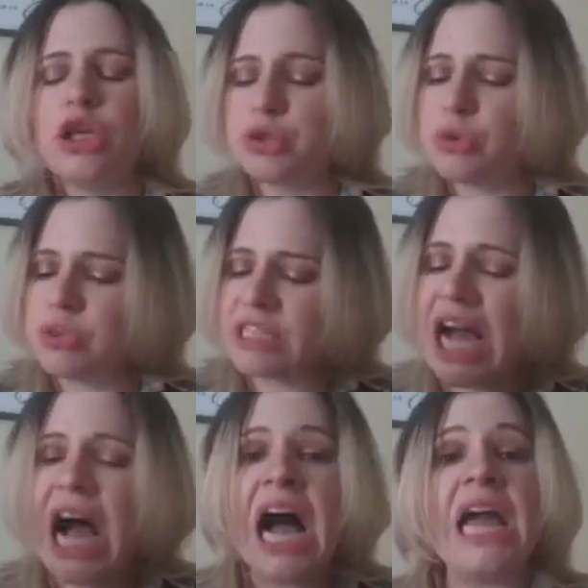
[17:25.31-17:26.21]
to the
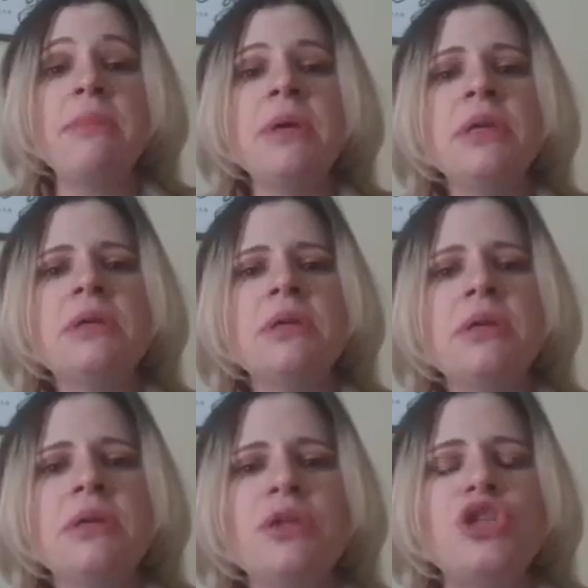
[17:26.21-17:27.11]
time
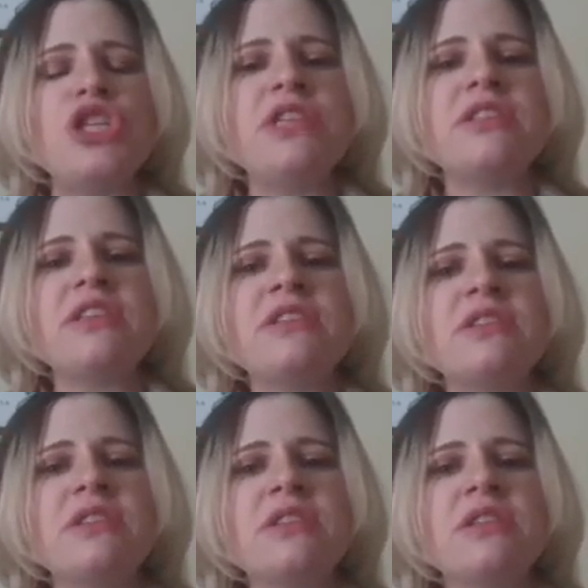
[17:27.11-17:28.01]

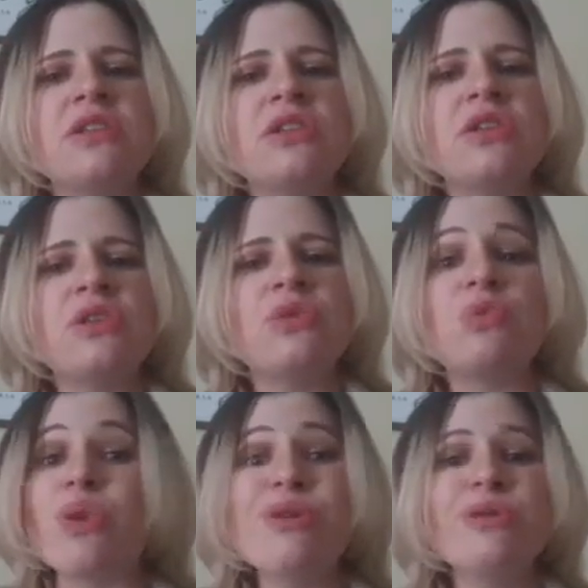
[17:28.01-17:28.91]
Jesus
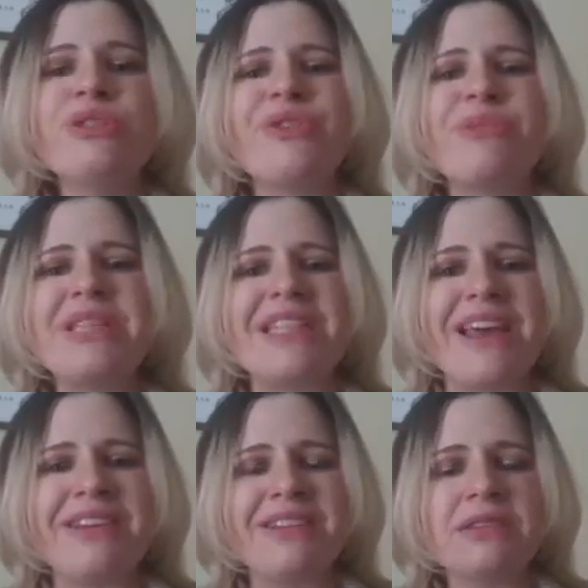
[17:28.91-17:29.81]
rose from the
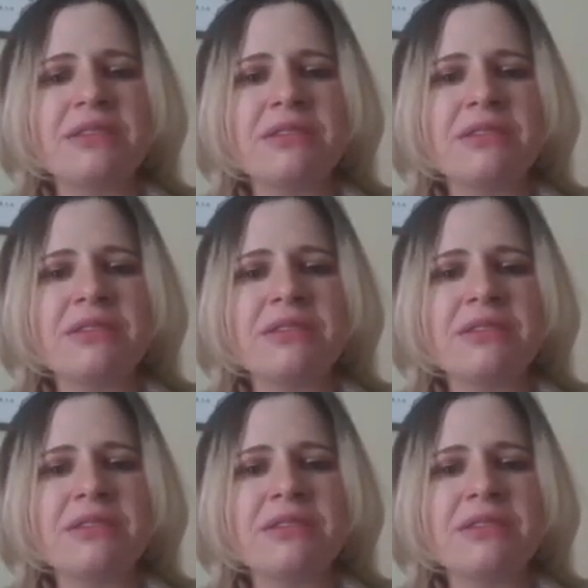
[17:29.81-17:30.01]
dead,